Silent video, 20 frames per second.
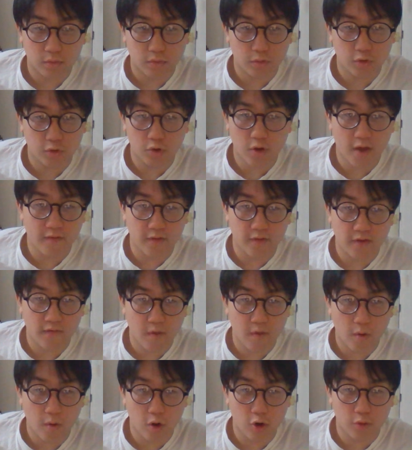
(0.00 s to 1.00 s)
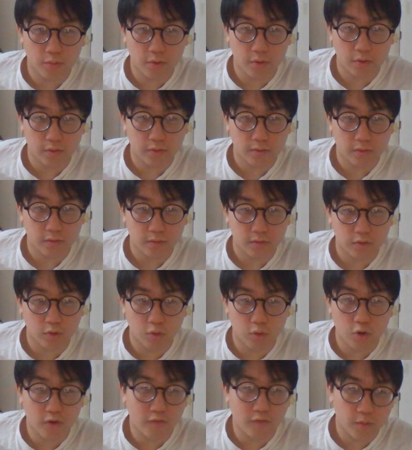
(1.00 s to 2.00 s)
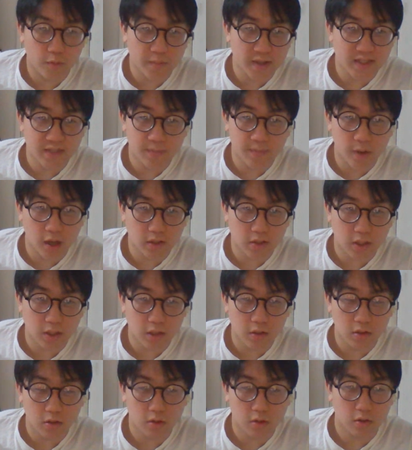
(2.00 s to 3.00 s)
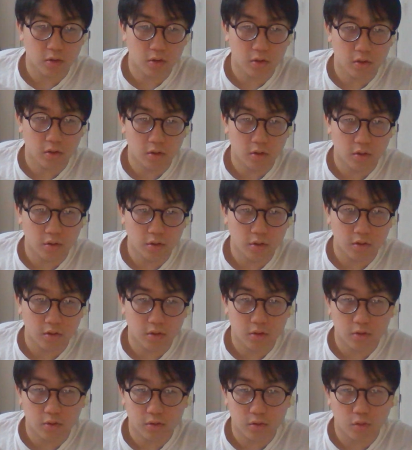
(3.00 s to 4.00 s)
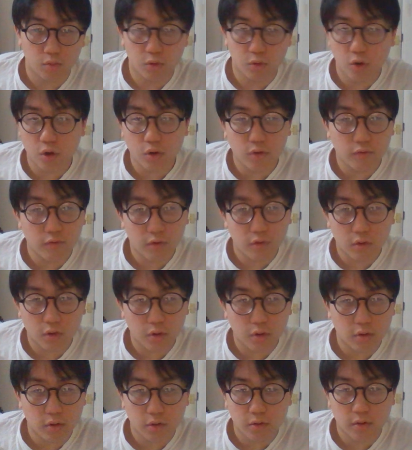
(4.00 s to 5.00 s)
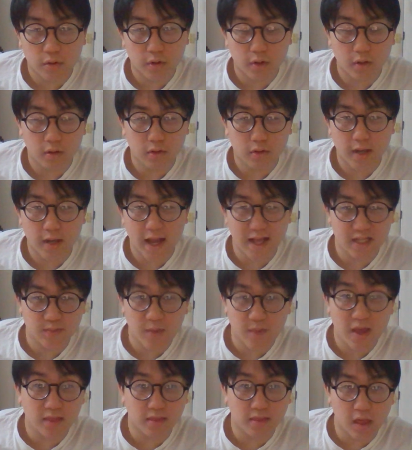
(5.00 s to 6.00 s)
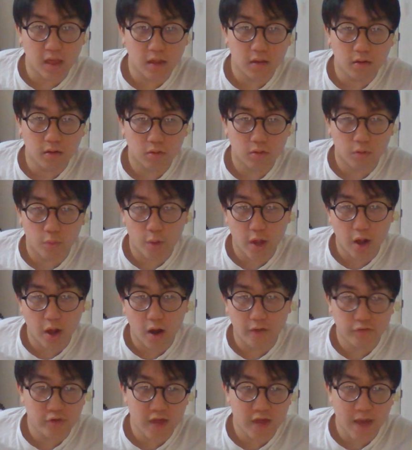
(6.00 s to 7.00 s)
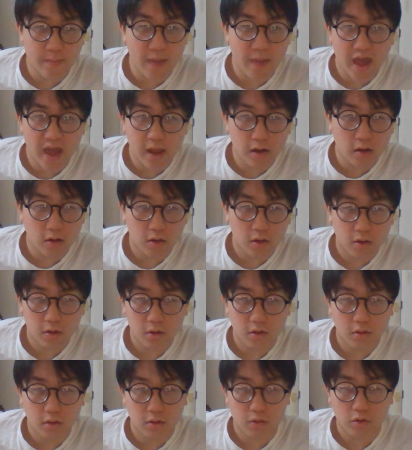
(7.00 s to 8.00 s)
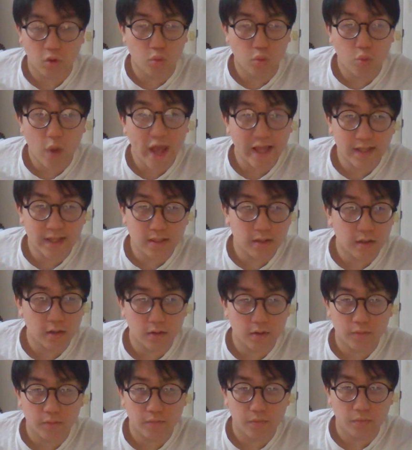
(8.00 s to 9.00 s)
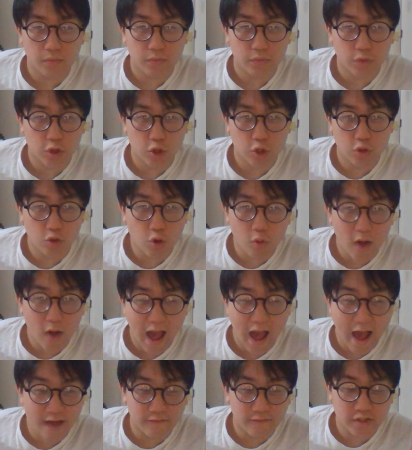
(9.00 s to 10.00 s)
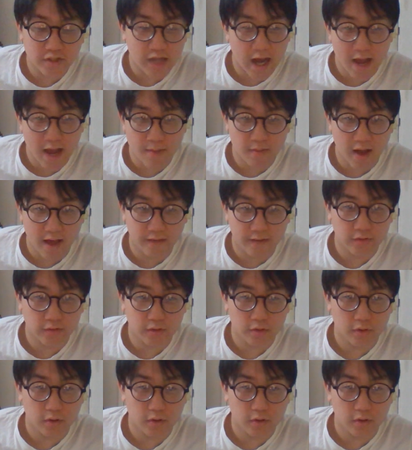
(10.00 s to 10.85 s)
Do not ever give up hope. Don't look for a pity party. Don't look for the next big thing after you get paid. Don't wait. You don't have time left.